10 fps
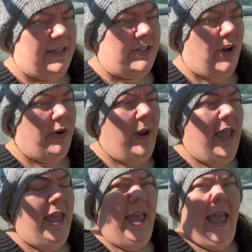So
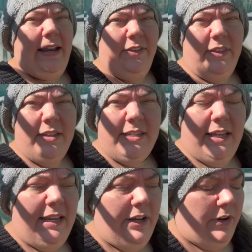anything that's
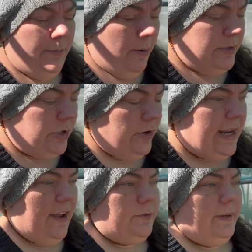in here at the moment is going to
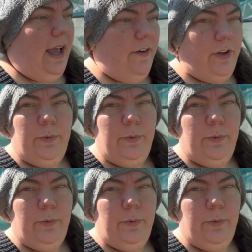have to be covered,